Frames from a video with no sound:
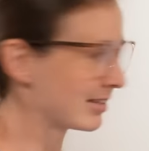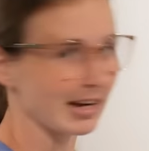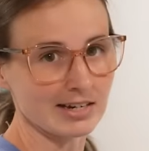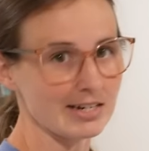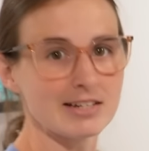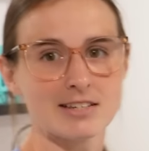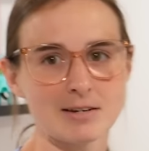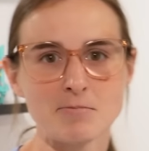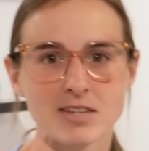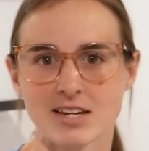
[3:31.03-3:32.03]
I need
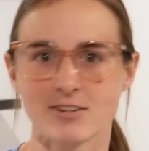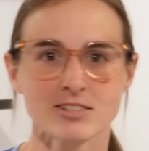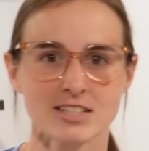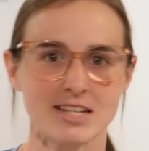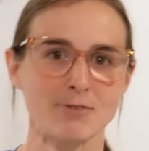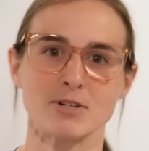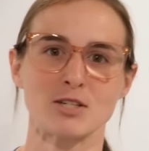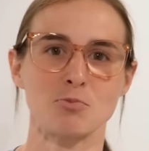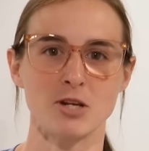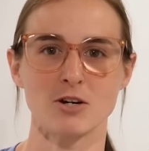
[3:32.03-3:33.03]
something else that would
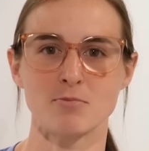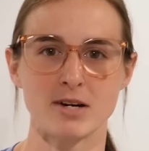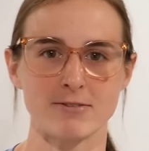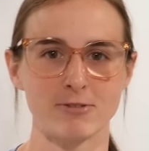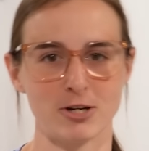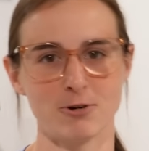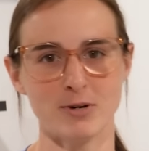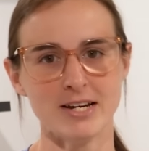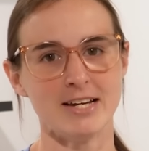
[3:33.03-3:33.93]
speed up my flow,